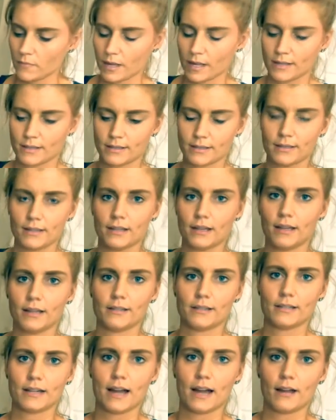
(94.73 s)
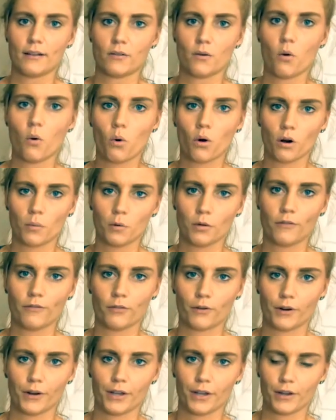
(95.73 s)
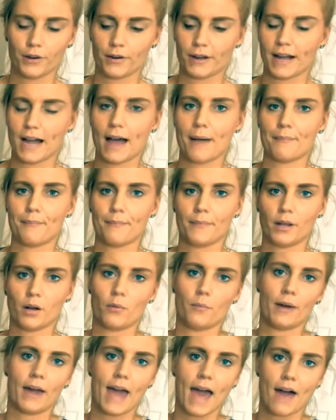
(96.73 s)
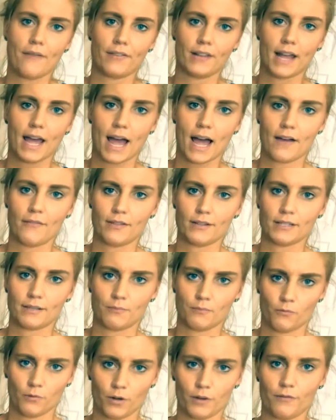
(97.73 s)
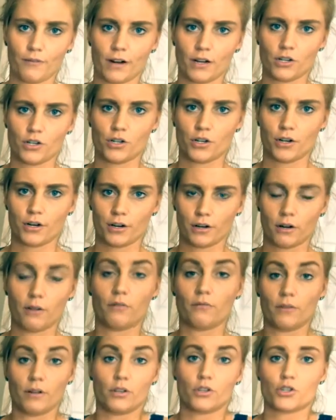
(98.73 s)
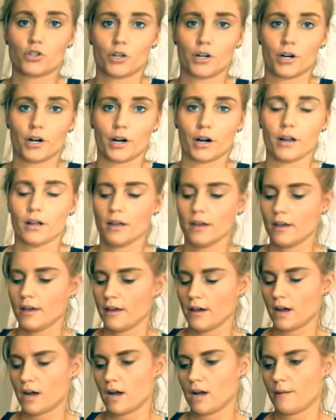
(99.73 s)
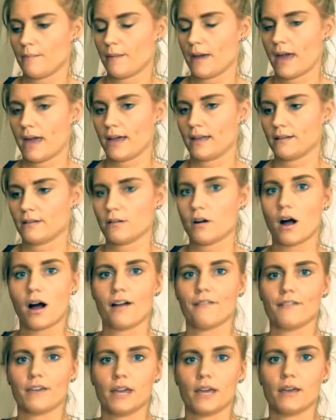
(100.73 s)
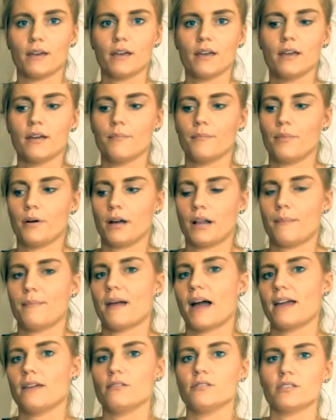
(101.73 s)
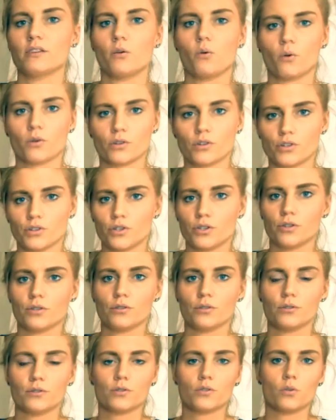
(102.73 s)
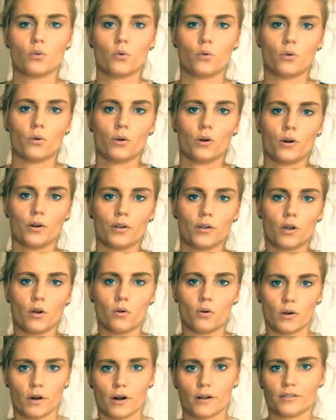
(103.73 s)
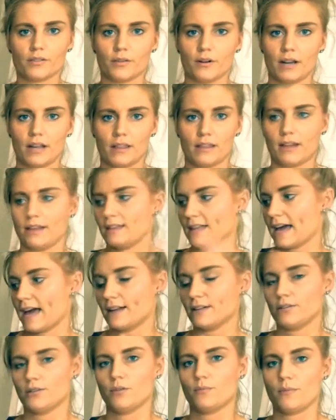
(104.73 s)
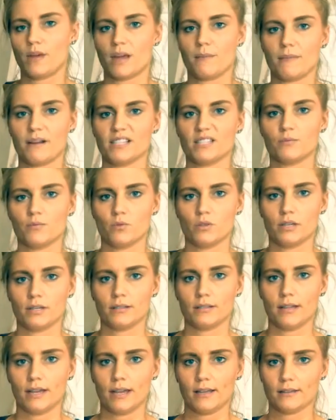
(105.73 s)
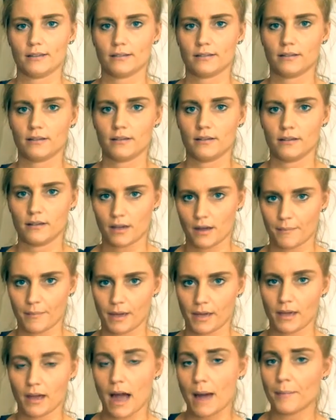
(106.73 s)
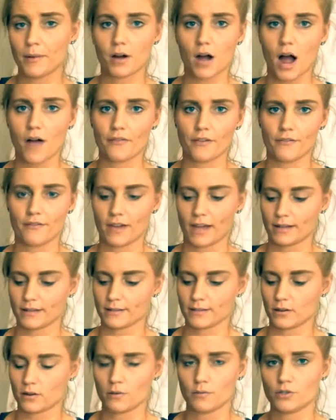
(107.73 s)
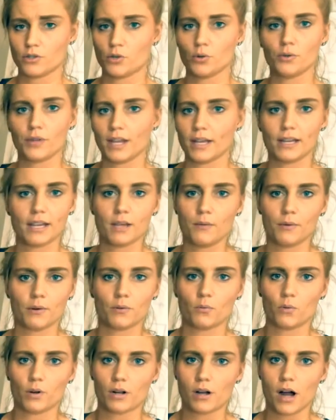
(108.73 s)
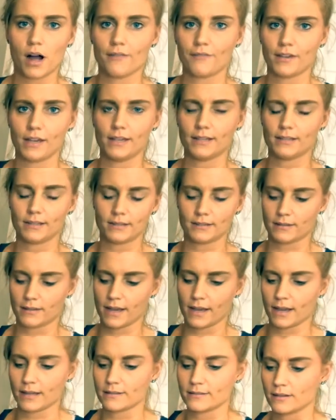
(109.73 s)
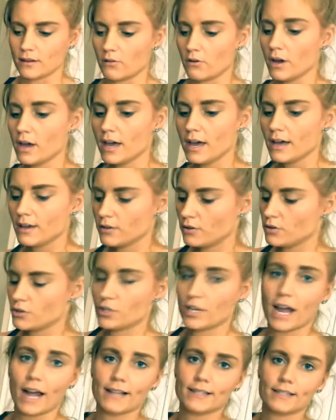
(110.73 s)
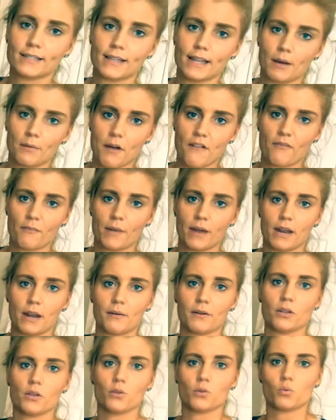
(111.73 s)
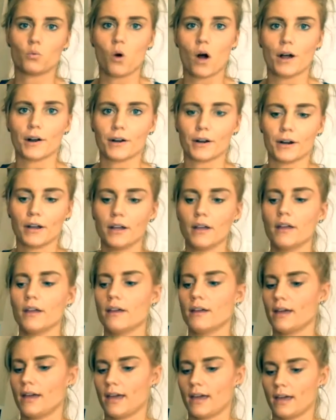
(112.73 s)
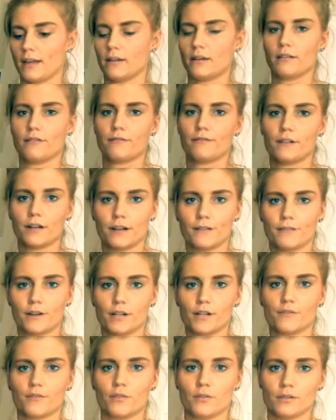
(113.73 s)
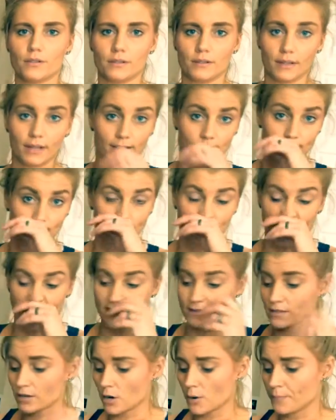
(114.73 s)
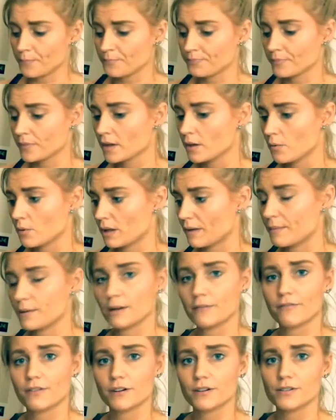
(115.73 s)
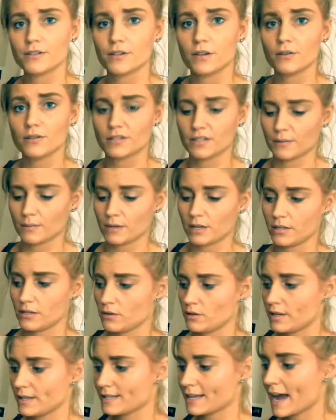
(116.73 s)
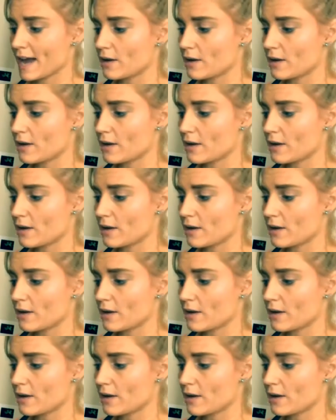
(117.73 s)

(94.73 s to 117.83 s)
It's not horrible for you. You know, I got, you know, my half and half and some fresh sugar or real sugar and coffee, but I'm not using orange juice or yogurts or anything like that to make my smoothies taste yummy. I'm a coffee fan, so Julian, he wouldn't want coffee. He doesn't like it, so usually I stay away from it and I would use water and fresh fruits and things like that. So what I'm gonna first use is I'm gonna do this.